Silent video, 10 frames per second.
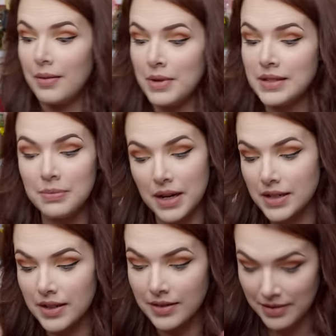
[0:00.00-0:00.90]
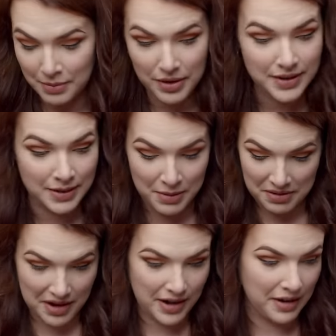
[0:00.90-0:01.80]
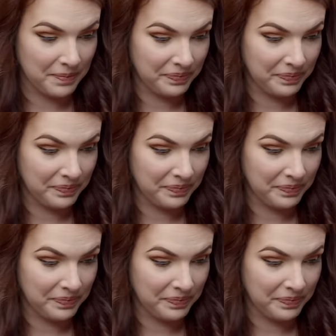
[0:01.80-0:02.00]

Mr. Magic are impressing me right now.